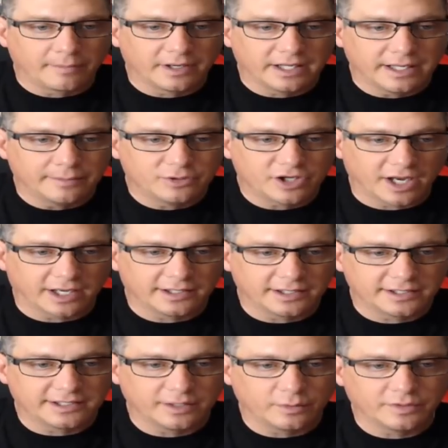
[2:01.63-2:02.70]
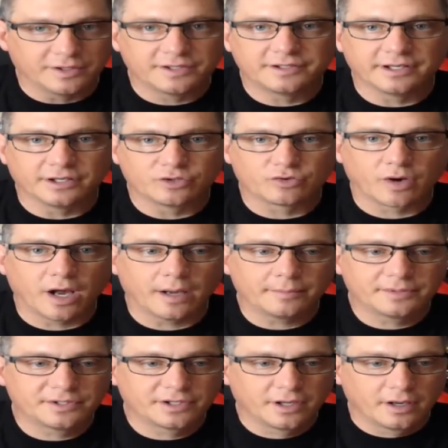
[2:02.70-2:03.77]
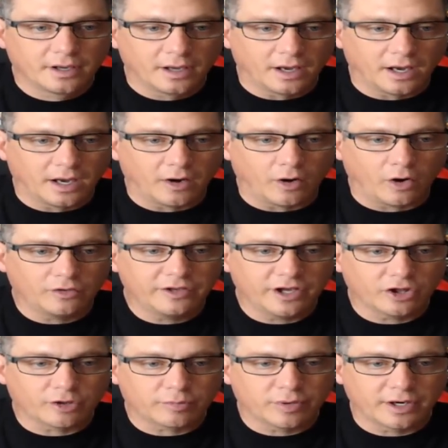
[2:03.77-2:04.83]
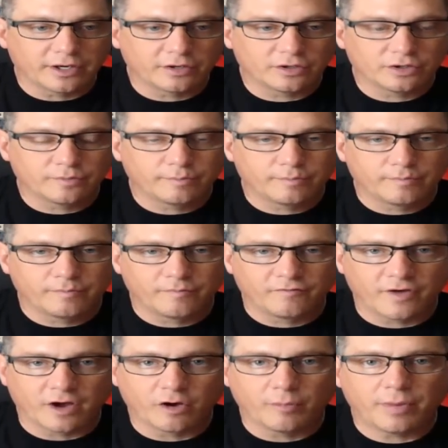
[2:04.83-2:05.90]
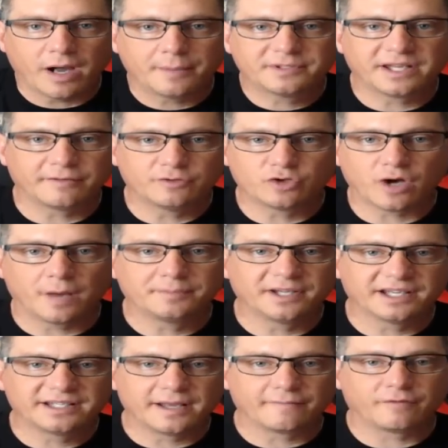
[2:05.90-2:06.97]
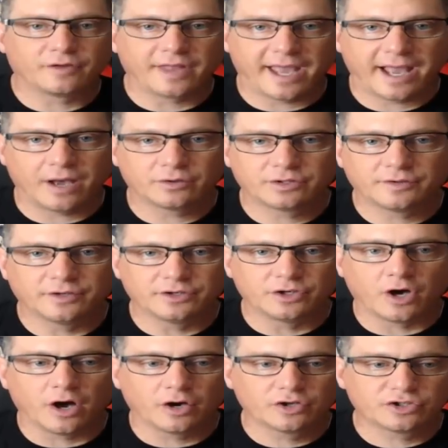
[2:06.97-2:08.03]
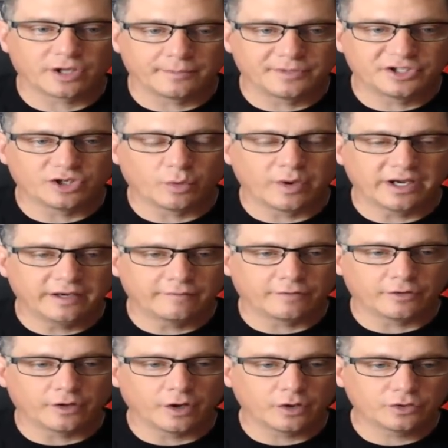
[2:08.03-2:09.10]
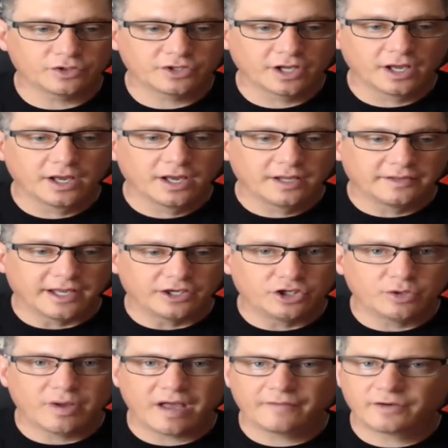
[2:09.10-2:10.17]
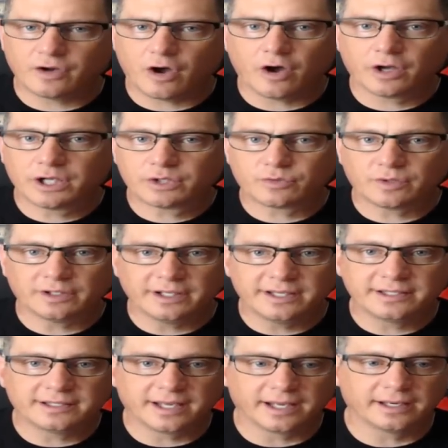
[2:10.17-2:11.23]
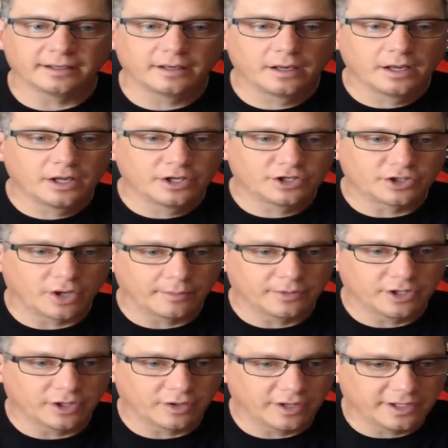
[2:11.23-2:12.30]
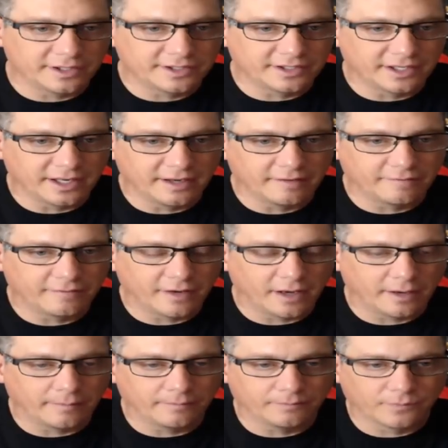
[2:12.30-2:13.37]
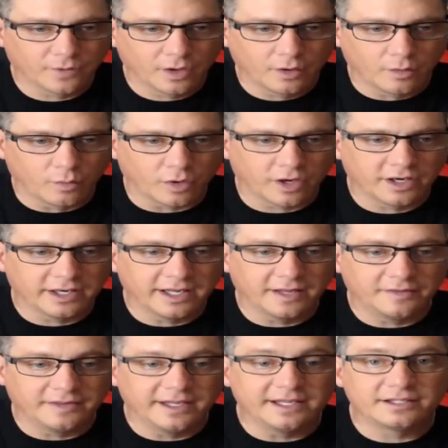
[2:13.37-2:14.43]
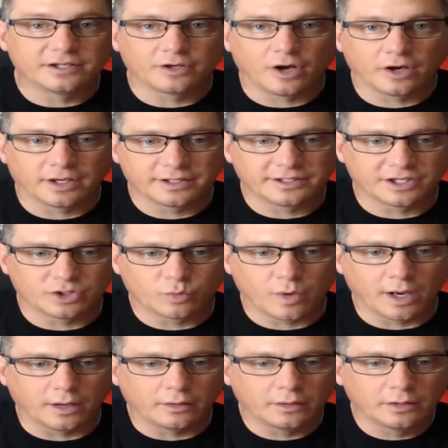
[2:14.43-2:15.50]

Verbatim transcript: keep checking to see when this thing drops. Uh, all the other Predator Funko Pops have dropped except for the Hound and the Dog, so I'm still waiting for those. They do have an August release date, so I'm curious if um, we're gonna get these in August as well,